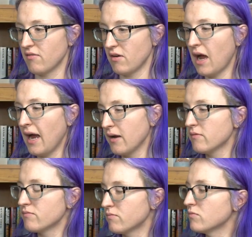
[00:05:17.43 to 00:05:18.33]
I
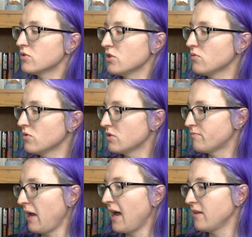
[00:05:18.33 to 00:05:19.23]
do the
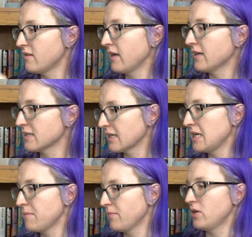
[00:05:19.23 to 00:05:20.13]
bad thing to
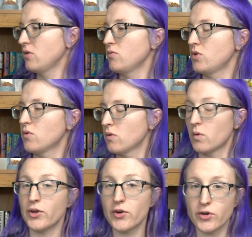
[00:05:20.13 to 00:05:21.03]
keep you doing
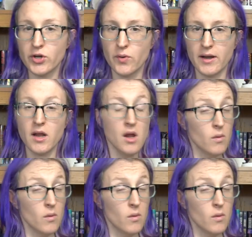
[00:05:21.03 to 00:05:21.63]
what you're doing,